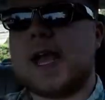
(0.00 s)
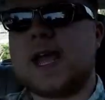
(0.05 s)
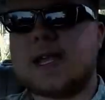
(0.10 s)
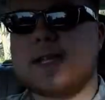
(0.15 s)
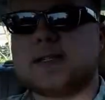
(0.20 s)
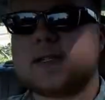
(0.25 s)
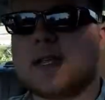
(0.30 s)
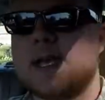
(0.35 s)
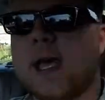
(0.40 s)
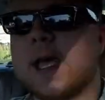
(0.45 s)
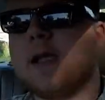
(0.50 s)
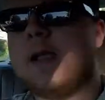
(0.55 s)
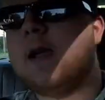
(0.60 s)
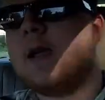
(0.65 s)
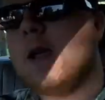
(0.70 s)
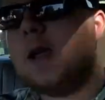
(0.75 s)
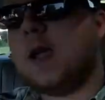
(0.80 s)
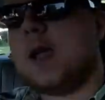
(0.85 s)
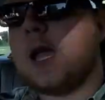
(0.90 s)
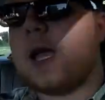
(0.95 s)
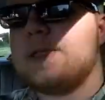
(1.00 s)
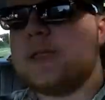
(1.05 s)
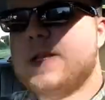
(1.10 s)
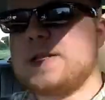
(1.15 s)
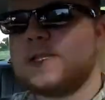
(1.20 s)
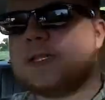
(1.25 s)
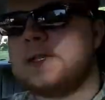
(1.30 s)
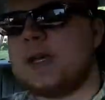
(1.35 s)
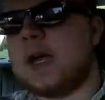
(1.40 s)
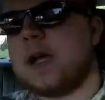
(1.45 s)
It has that, and
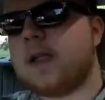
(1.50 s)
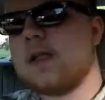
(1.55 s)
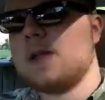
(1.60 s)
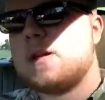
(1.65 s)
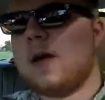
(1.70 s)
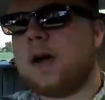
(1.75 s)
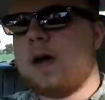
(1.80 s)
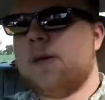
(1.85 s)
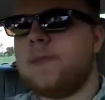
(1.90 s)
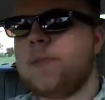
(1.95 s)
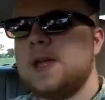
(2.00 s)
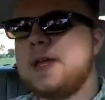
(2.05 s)
that's not a